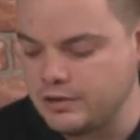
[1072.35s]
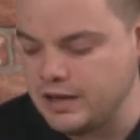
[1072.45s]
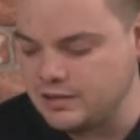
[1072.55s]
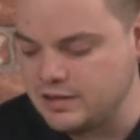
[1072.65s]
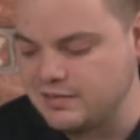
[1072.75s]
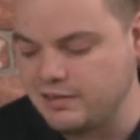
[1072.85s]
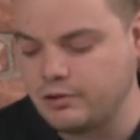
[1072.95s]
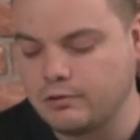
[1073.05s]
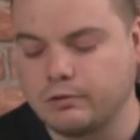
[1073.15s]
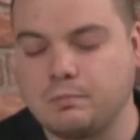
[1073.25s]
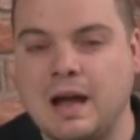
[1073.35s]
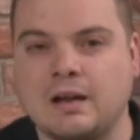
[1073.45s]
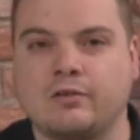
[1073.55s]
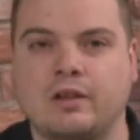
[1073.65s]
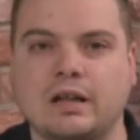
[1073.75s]
the digital
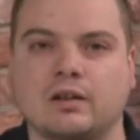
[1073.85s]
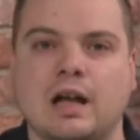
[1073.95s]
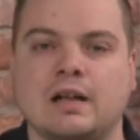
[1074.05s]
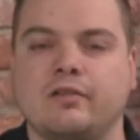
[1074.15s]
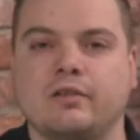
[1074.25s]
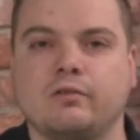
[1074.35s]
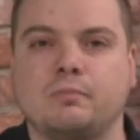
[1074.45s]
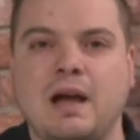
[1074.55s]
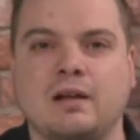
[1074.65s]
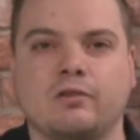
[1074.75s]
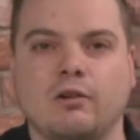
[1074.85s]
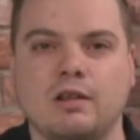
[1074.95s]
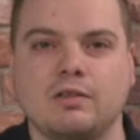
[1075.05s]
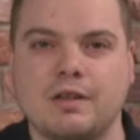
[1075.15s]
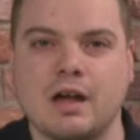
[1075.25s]
specs, the lighting specs are
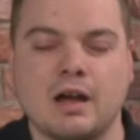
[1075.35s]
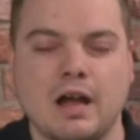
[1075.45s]
in there